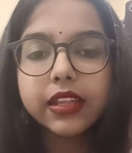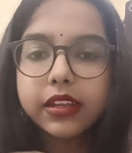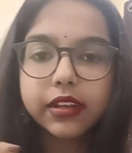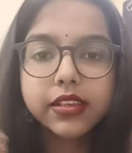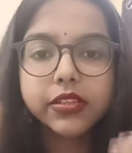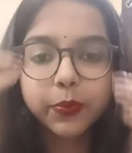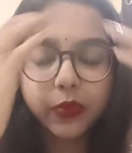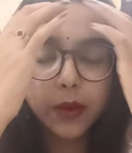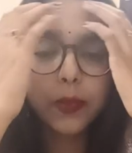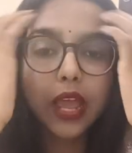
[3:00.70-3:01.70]
then it is
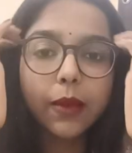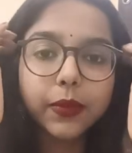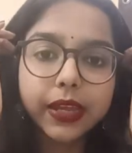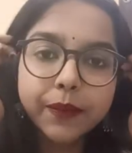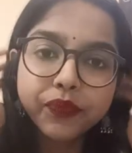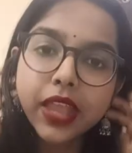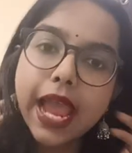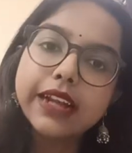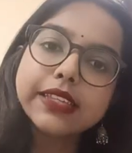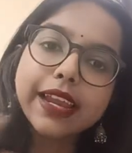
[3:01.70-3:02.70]
primary.
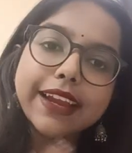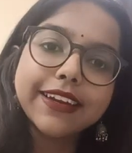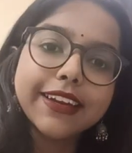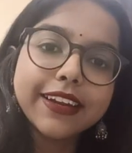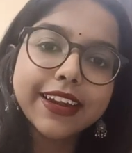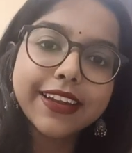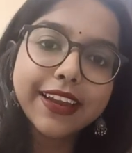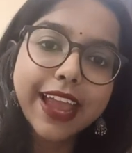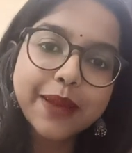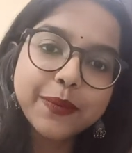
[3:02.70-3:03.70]
And secondary data
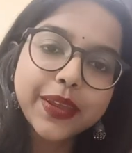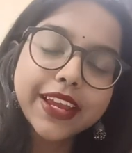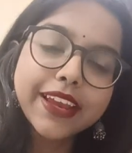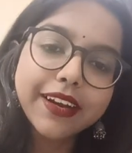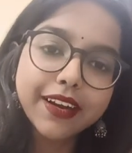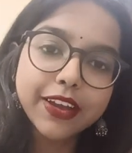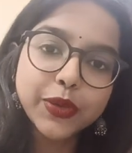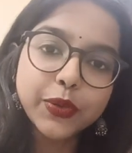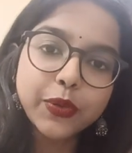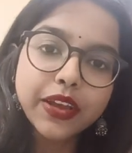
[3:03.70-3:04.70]
can be
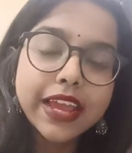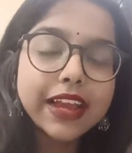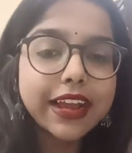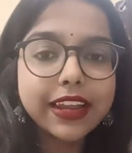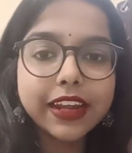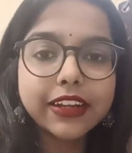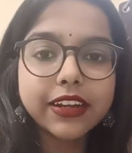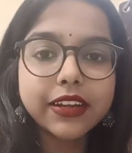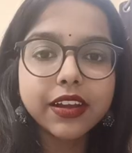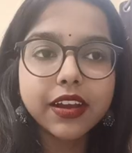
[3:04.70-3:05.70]

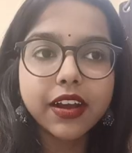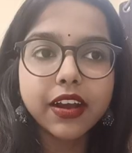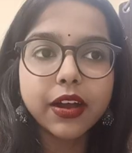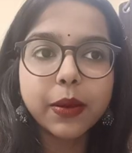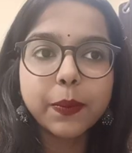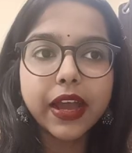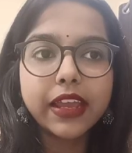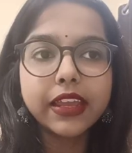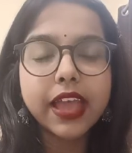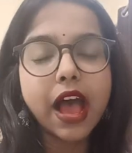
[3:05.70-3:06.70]
collected
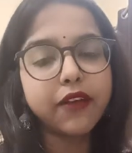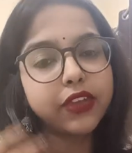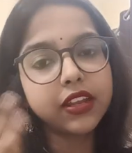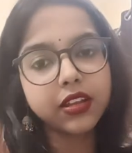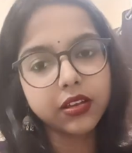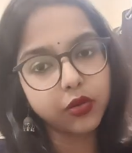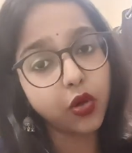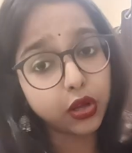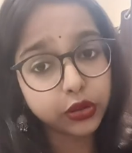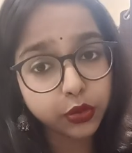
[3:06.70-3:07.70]
by having
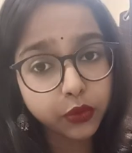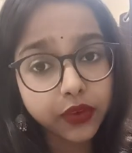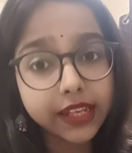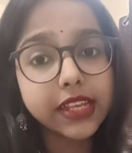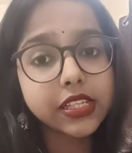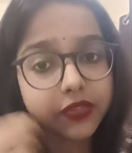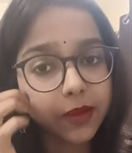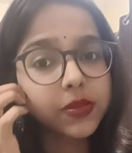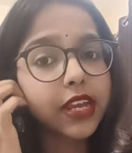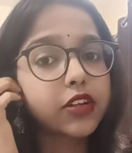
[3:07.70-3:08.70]
gone through various
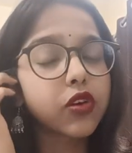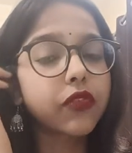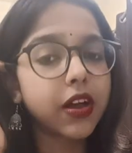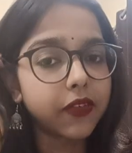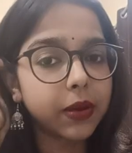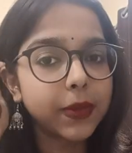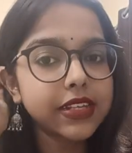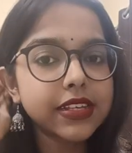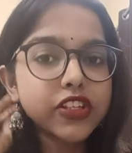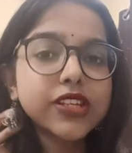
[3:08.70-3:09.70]
websites of government,
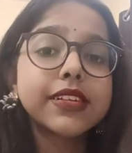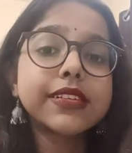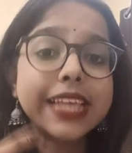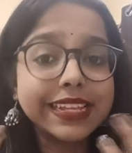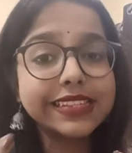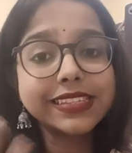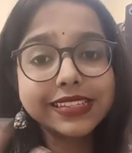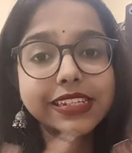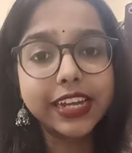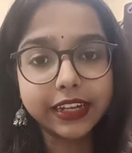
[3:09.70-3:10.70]
such as the census
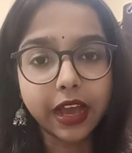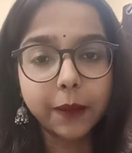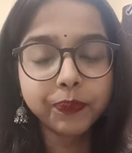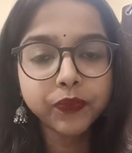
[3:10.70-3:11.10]
data